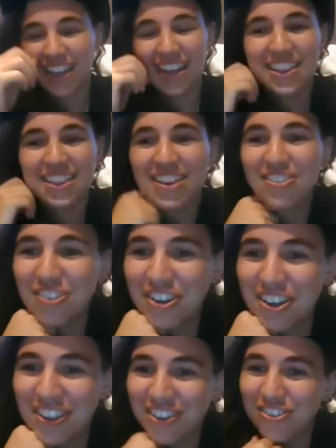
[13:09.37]
They're
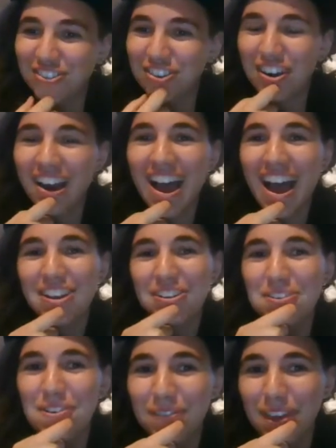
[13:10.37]
sure. I don't
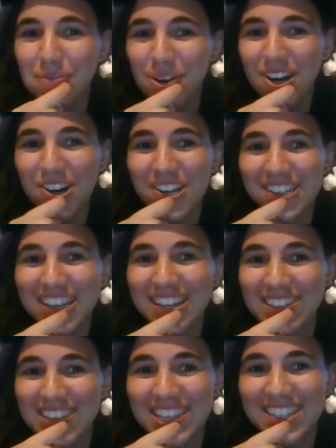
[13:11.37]
know if they were hot
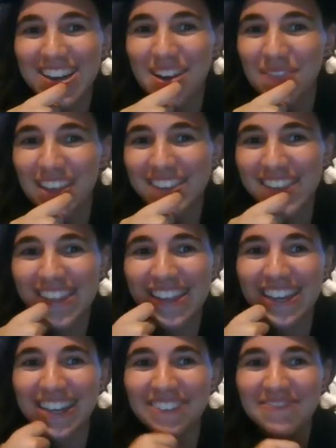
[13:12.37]
takes at the time. That's the
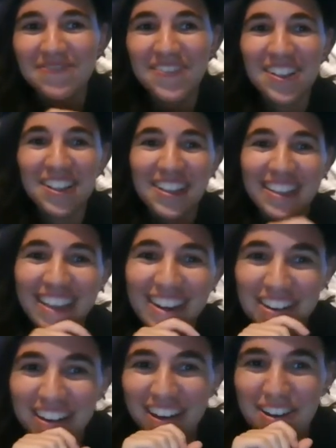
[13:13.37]
thing.
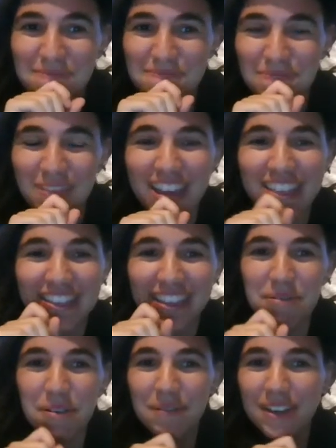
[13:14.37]
I think
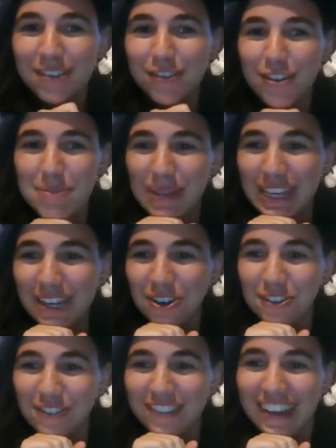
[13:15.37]
they were extremely
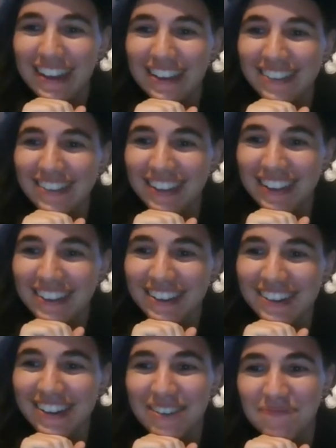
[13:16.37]
cold takes at the
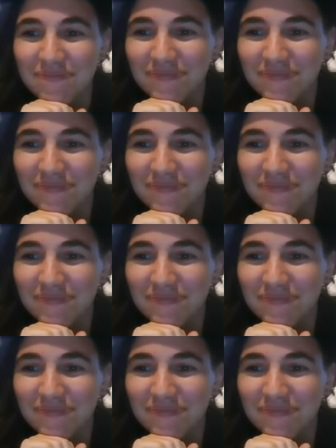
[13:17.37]
time.